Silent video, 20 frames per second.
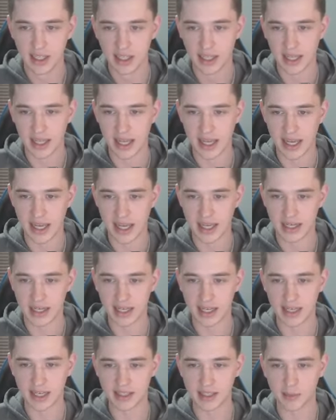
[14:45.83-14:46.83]
And
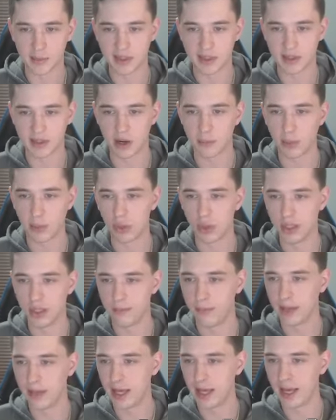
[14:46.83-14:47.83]
I guess I'm going to start
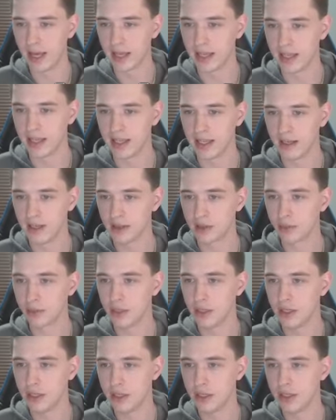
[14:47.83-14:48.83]
pulling back in
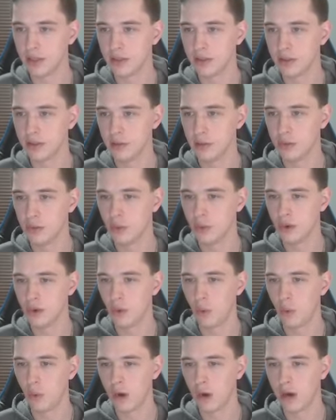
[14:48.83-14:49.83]
three, two,
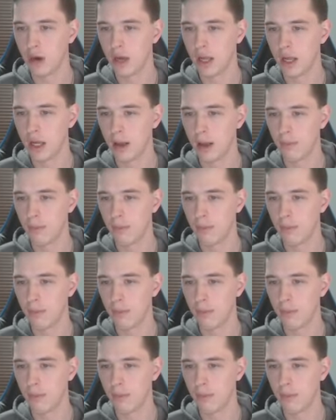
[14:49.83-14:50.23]
one,